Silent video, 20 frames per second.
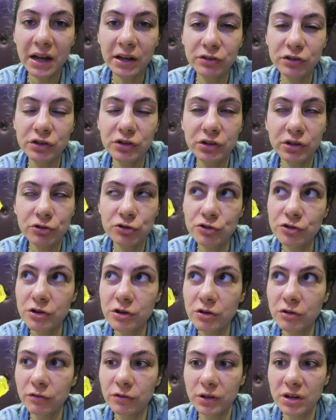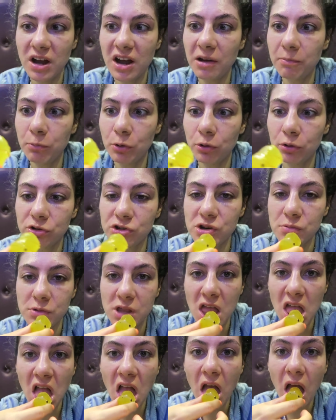has a texture of an apple or
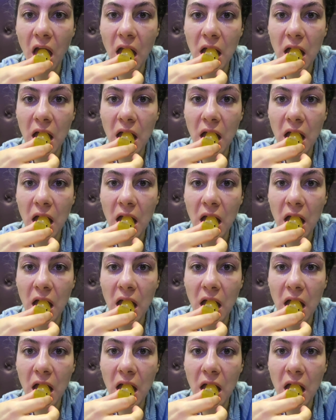something.